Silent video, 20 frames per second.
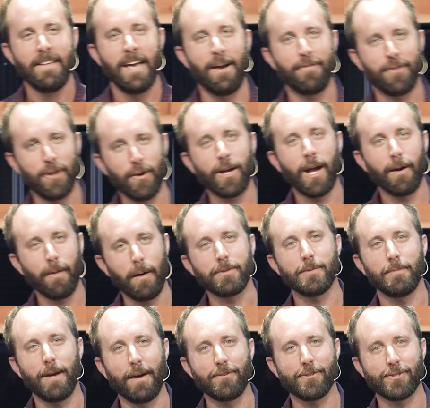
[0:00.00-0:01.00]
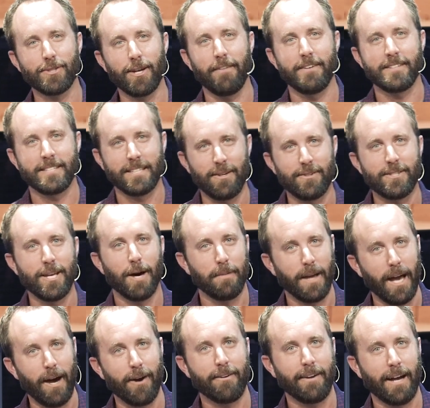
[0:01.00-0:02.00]
If you come up to me after service and you tell
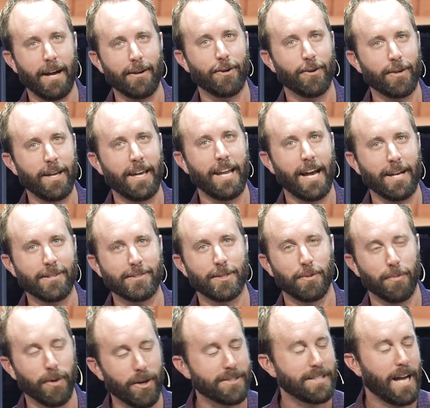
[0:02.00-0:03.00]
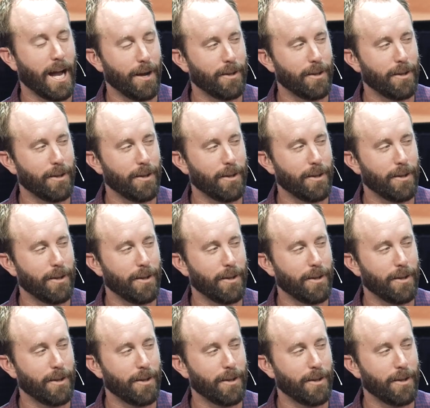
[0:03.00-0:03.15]
me how crack cocaine actually works,